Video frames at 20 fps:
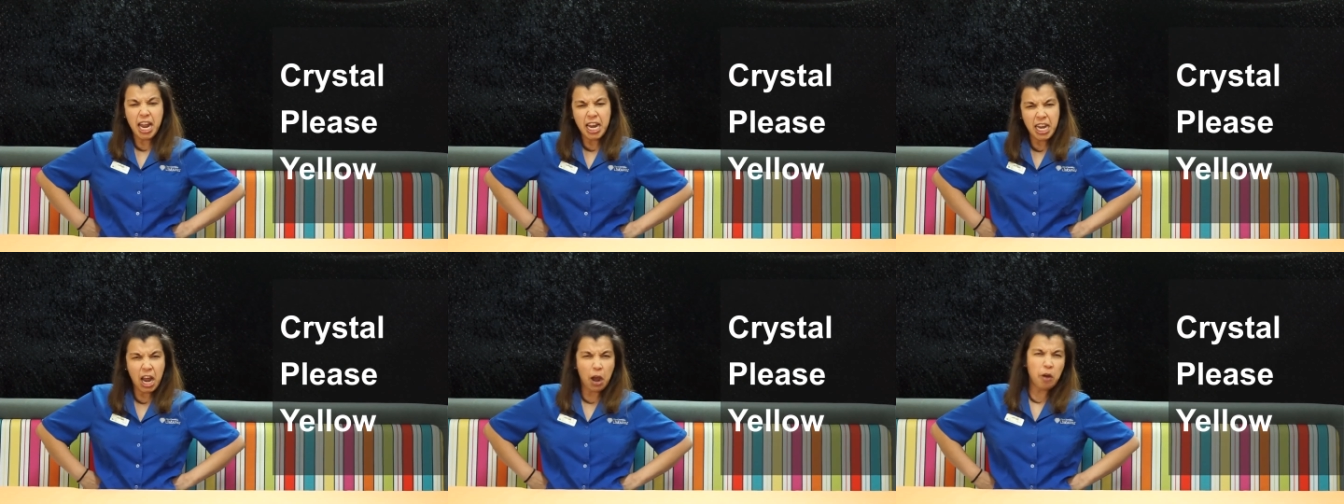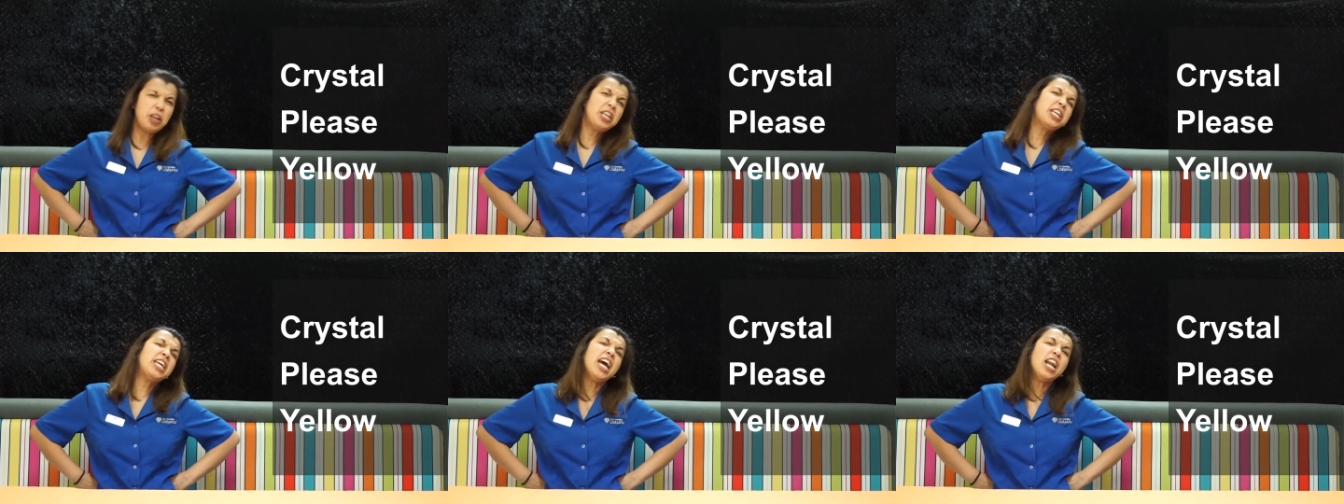
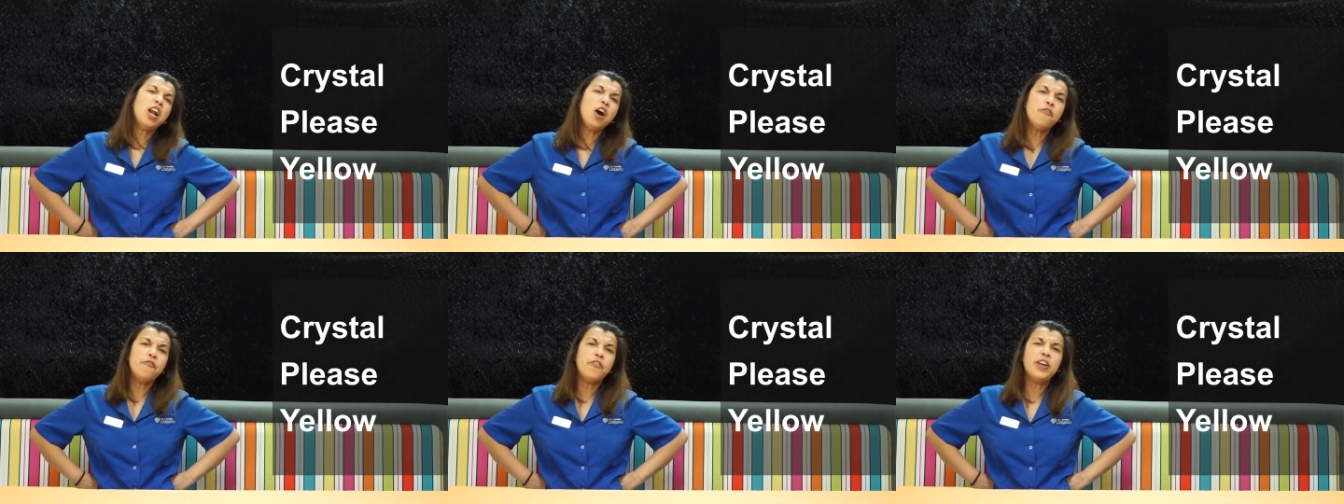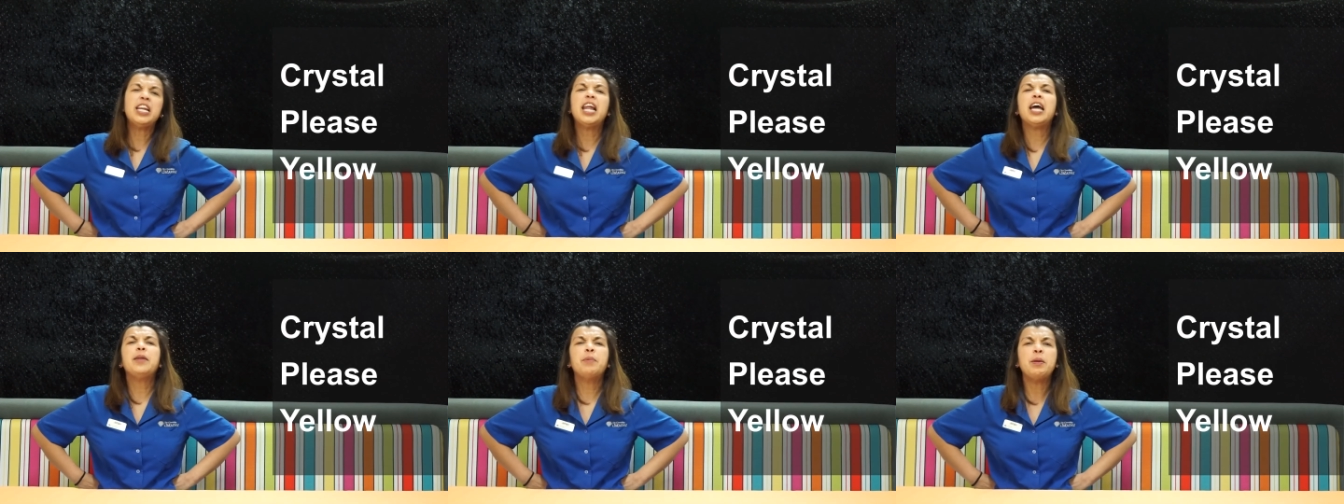Now get off
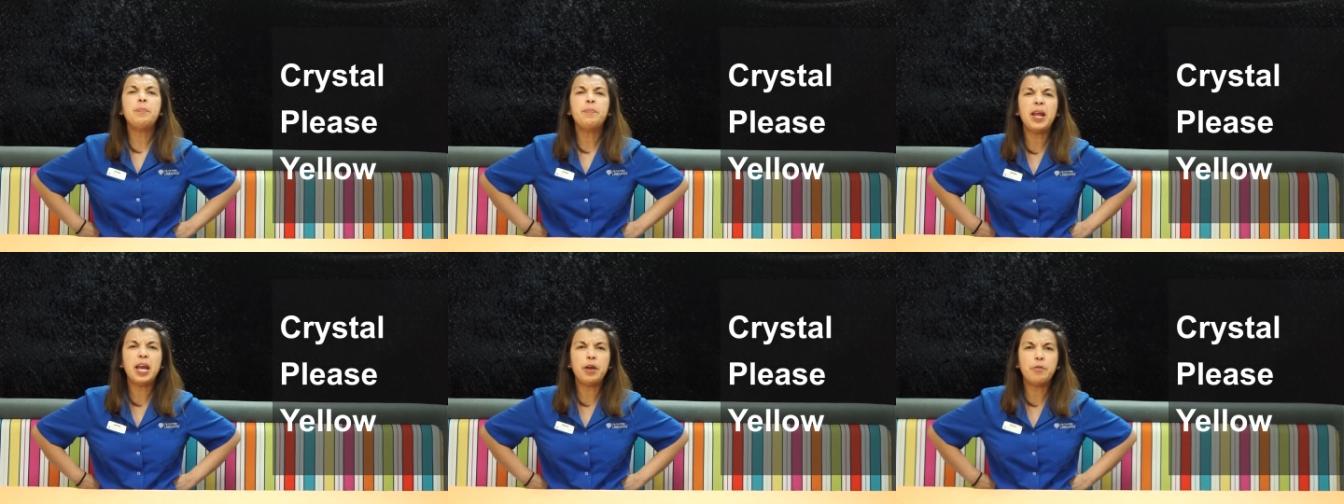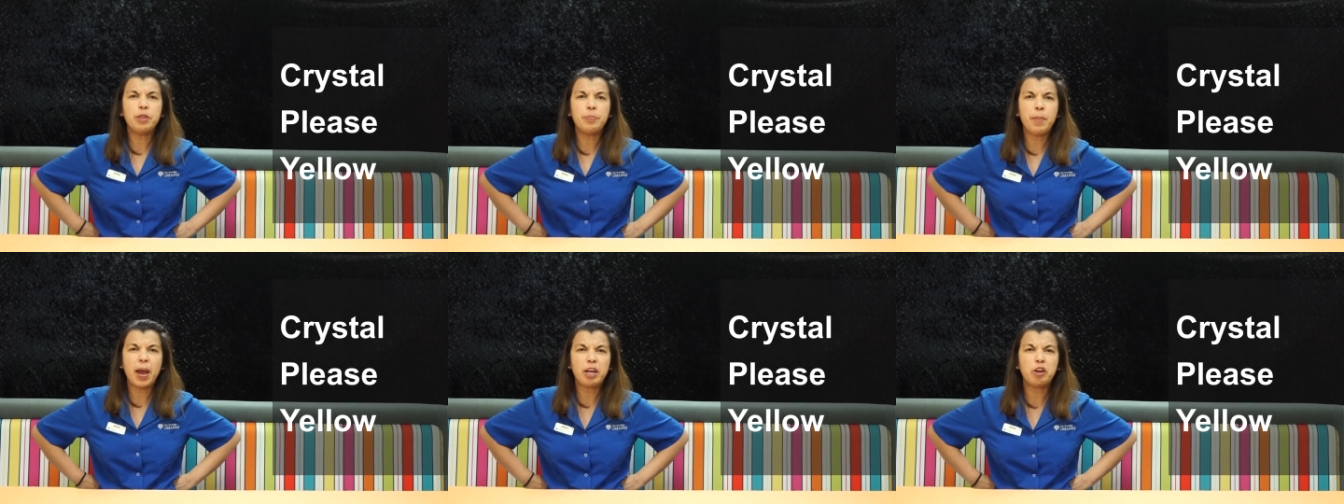and let me play
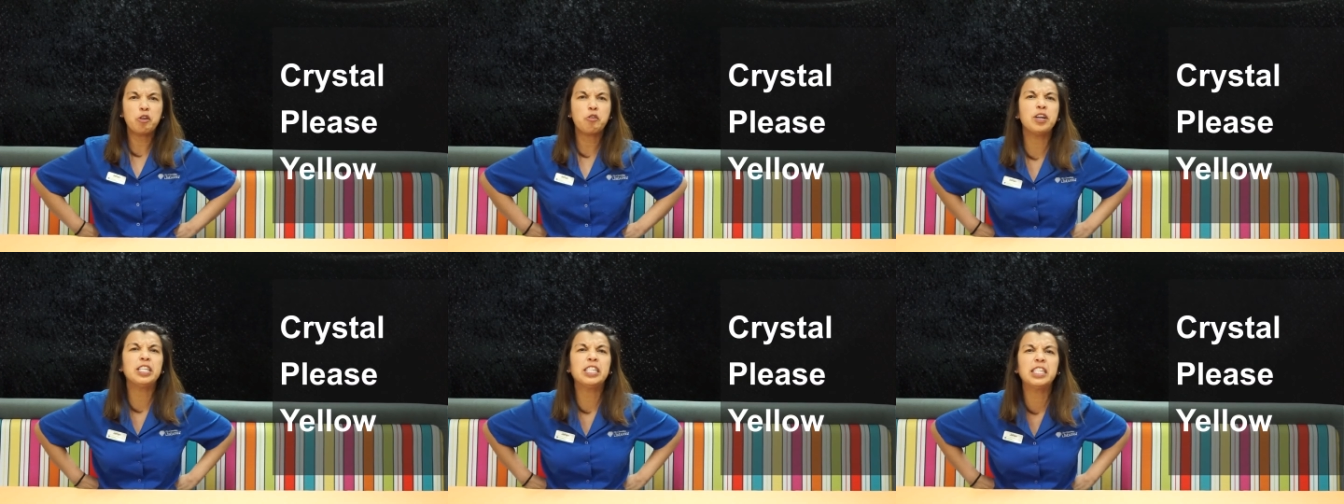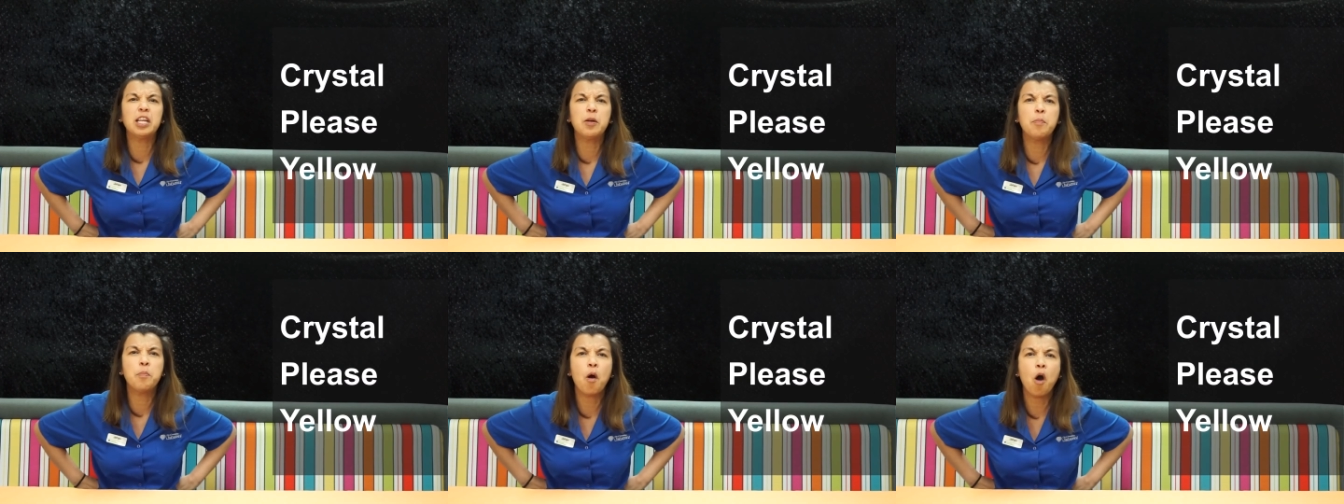with my
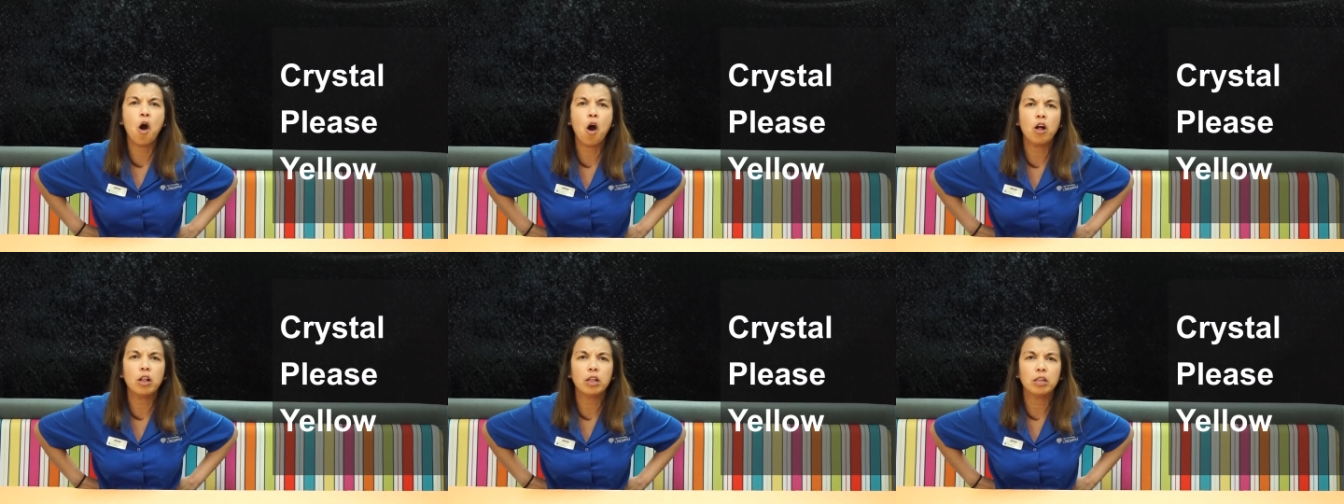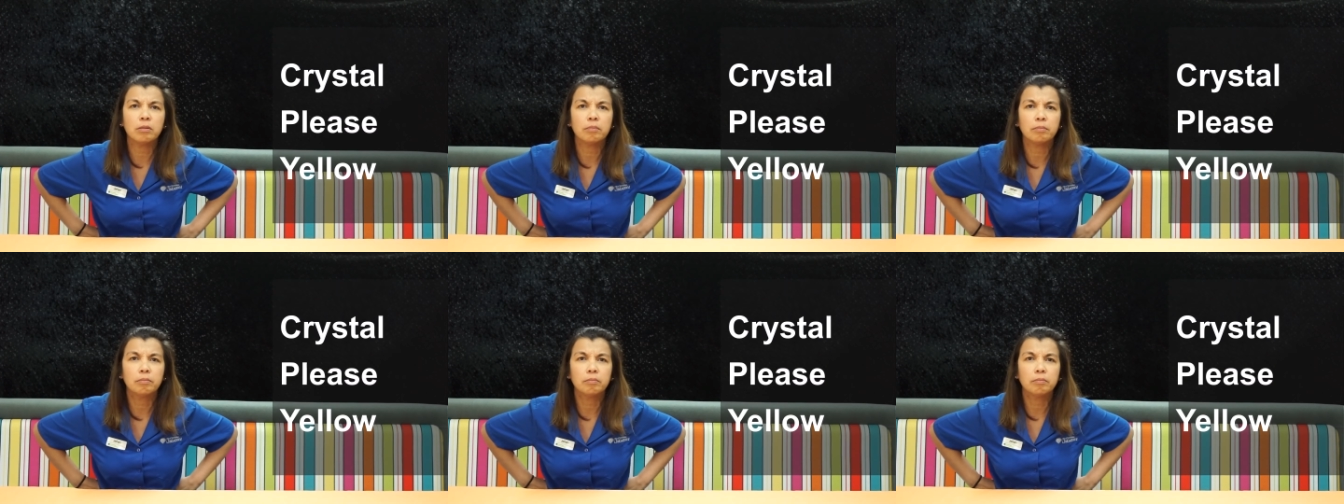crystal ball.